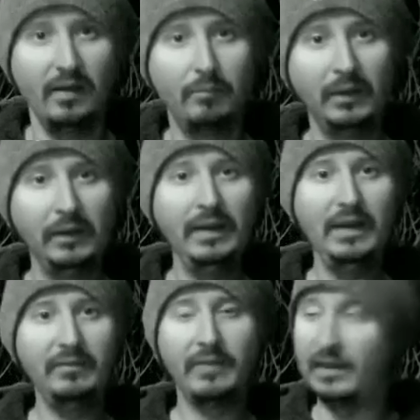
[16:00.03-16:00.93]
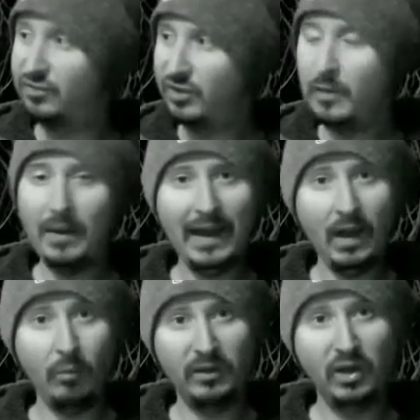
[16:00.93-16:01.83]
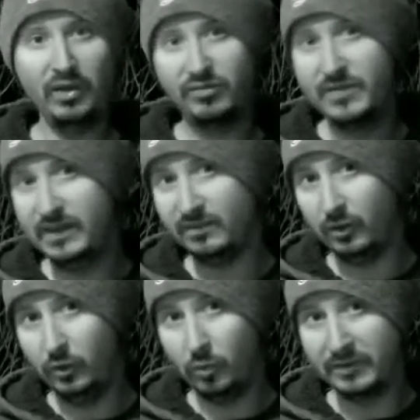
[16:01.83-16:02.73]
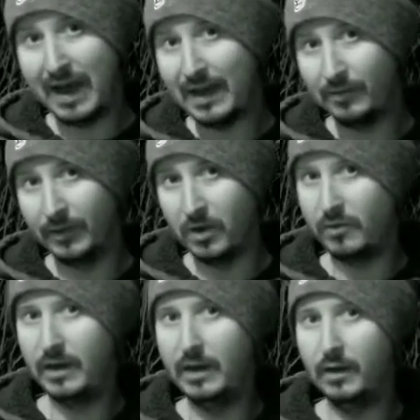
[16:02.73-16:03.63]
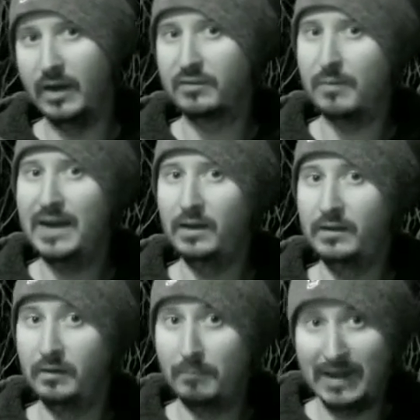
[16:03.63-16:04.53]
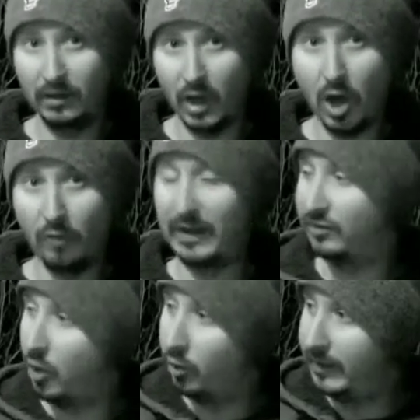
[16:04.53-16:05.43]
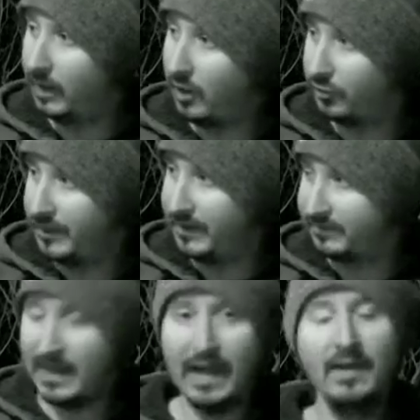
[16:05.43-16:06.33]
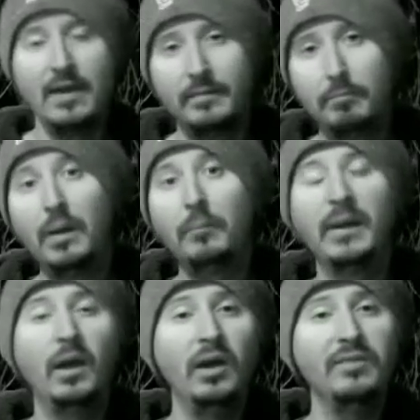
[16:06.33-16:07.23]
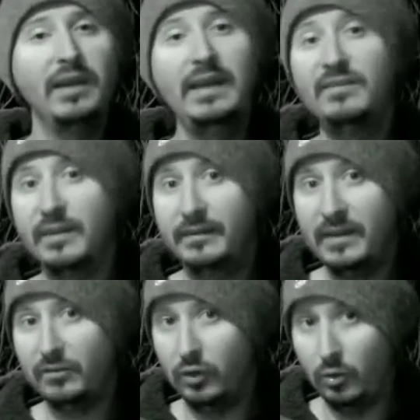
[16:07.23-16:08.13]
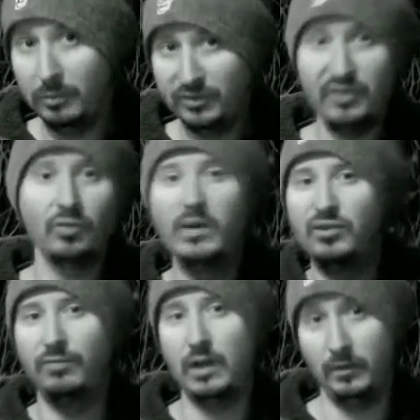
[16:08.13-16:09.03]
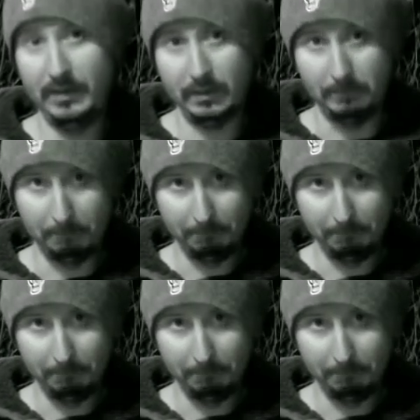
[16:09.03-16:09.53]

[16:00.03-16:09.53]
believe that somehow, because this little tyrant over here has made a law that totally contradicts that, but because he's in this little position, we should follow him.